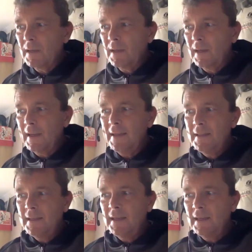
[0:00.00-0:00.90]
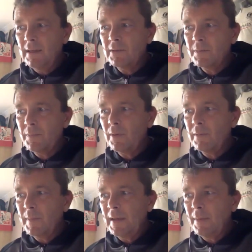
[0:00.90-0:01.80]
at 18, I was
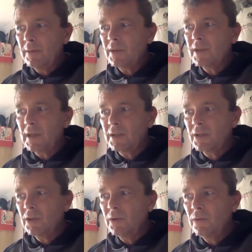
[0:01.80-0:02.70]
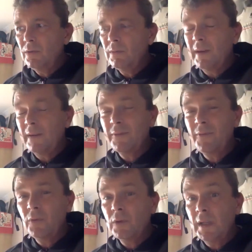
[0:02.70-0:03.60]
probably about 6'2" and
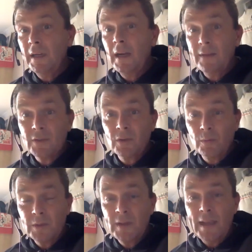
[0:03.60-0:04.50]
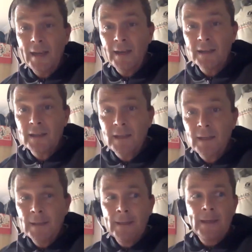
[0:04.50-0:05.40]
14.5 stone, which then, as a
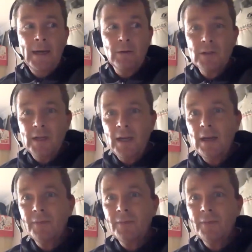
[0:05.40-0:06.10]
outside half,